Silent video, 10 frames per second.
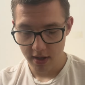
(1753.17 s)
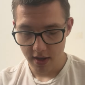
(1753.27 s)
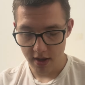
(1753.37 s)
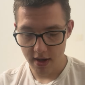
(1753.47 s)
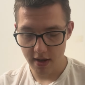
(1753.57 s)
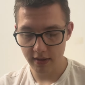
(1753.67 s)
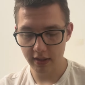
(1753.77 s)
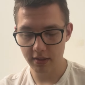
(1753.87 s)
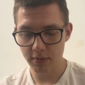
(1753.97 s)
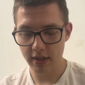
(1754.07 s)

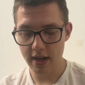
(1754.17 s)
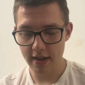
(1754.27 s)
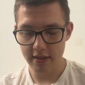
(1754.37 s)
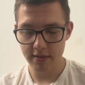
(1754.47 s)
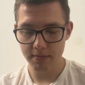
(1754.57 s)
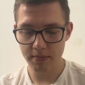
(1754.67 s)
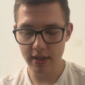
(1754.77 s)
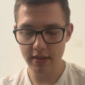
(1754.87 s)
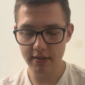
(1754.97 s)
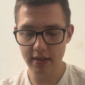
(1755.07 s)
Next up we got is
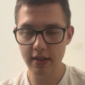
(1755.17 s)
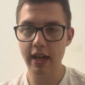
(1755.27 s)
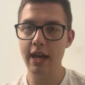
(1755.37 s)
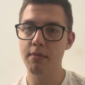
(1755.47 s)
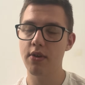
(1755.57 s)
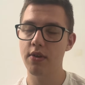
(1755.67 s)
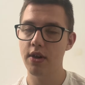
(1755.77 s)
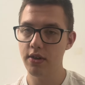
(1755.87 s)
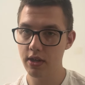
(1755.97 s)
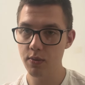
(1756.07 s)
PC Gamer
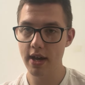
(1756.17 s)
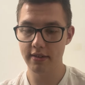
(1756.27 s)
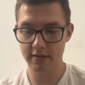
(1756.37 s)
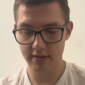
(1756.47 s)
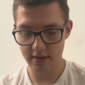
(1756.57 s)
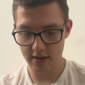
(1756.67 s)
US.